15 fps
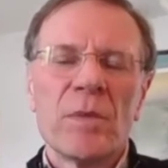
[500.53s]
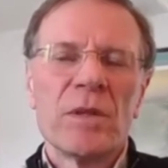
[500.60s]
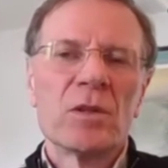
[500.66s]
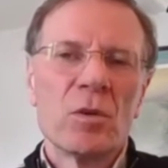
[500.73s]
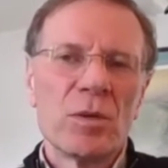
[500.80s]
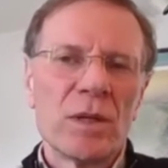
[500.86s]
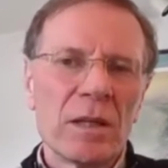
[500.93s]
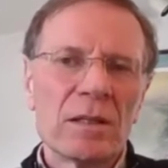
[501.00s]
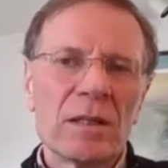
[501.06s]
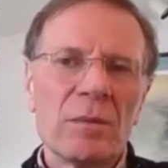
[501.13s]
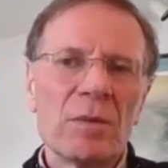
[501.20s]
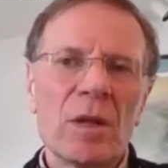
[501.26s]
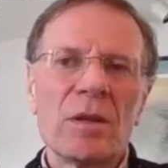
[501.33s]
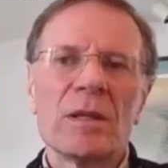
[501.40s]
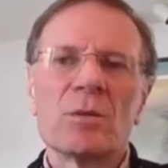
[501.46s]
And so we think
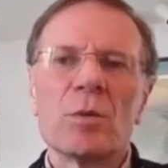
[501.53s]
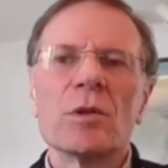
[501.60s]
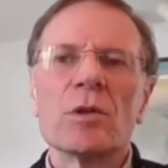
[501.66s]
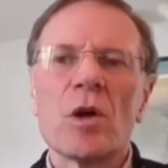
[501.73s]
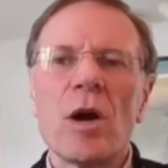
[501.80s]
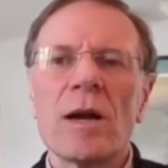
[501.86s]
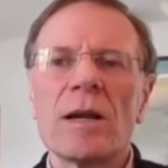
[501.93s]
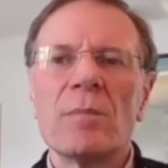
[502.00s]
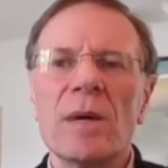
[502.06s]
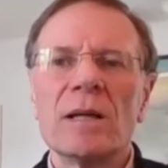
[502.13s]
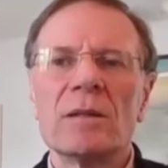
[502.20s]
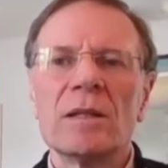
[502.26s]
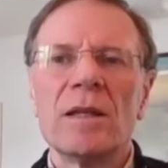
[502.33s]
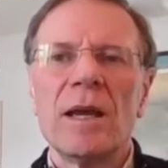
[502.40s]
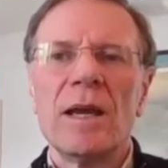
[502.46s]
some of the things we'll talk
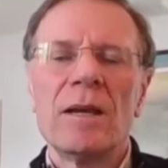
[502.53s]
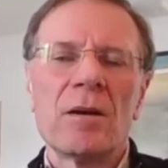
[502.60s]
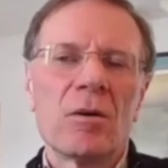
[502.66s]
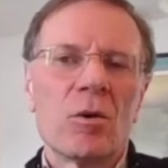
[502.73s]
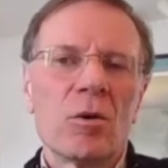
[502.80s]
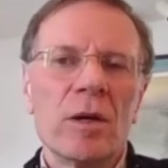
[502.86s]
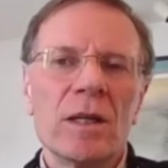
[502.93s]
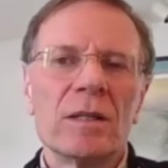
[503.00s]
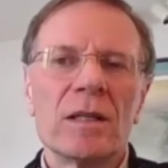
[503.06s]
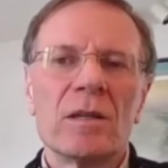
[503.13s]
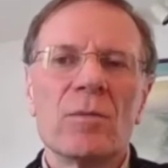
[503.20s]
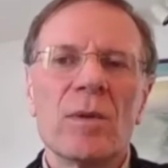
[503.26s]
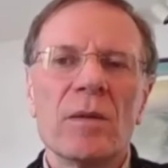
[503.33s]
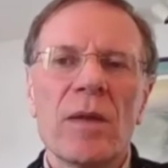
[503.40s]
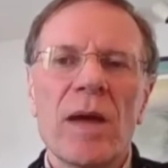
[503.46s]
about today are
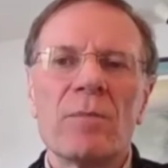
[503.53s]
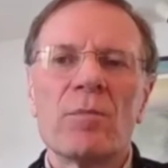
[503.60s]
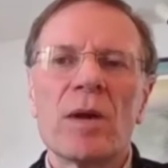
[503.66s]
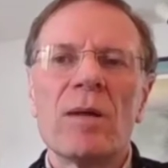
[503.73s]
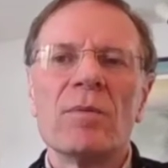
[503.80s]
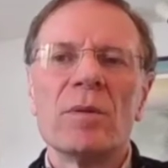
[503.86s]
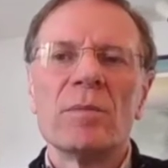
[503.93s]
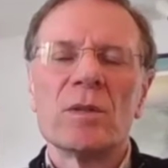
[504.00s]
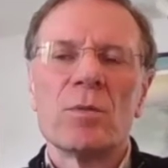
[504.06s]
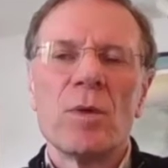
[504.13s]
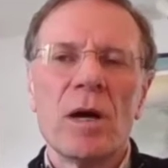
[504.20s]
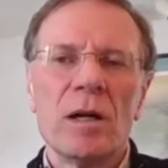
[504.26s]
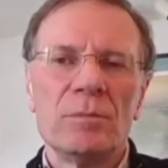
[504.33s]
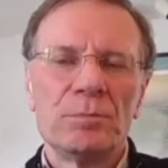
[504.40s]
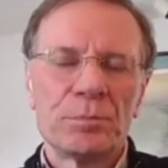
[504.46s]
oriented around that problem as
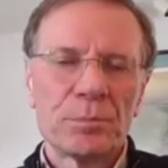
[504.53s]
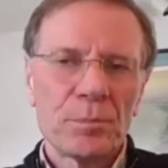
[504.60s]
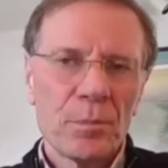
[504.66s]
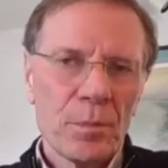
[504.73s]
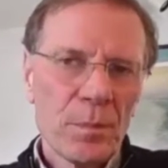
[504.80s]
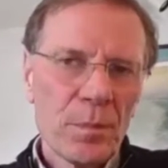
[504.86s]
well.